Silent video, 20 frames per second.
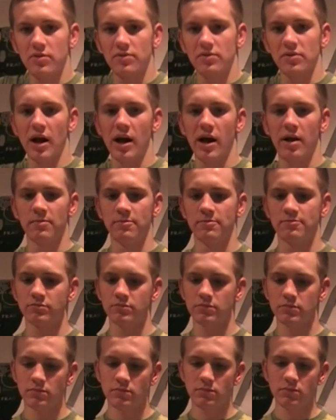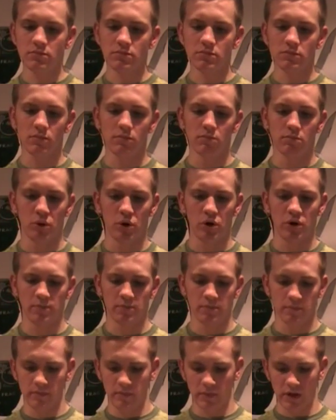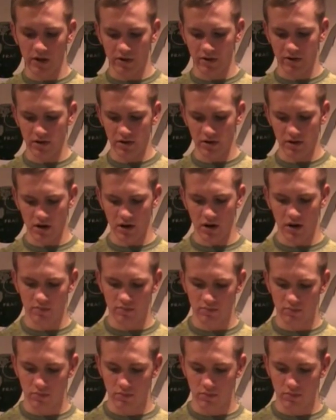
flat, but I think it got